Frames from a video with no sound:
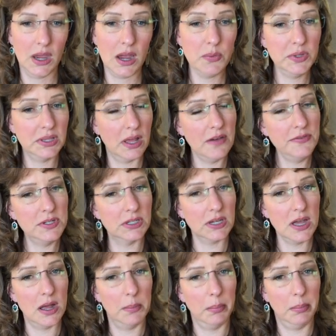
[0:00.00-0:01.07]
would love to
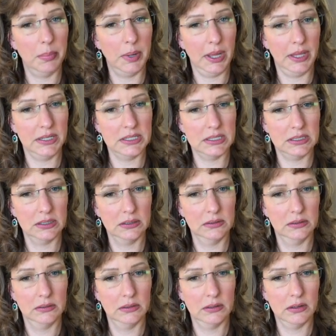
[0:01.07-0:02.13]
come, but
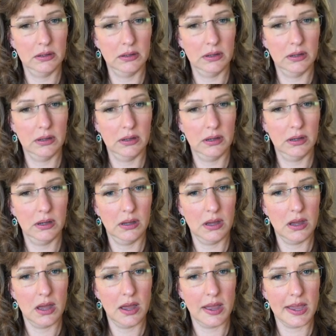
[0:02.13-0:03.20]

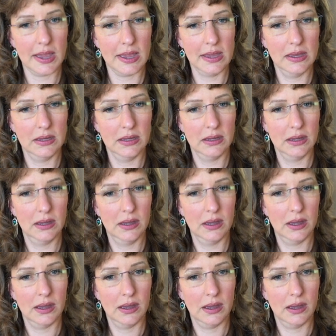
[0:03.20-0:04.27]
I
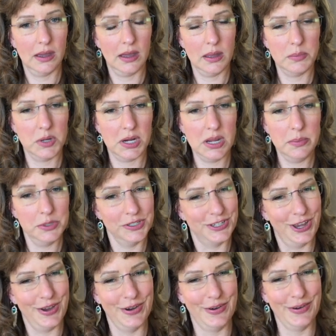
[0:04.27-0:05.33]
am not able
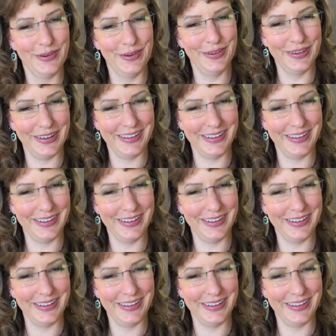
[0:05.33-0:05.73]
to.